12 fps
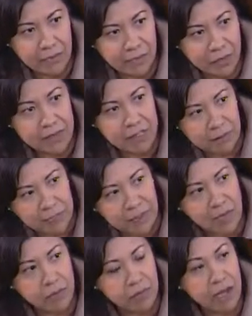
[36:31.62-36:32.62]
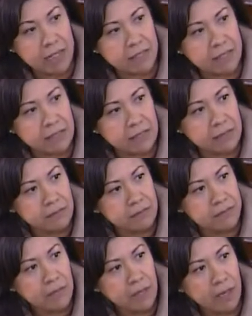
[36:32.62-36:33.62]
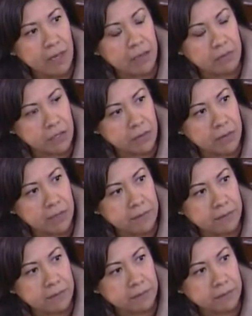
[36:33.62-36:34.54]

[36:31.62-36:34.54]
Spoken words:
you explain that process to me?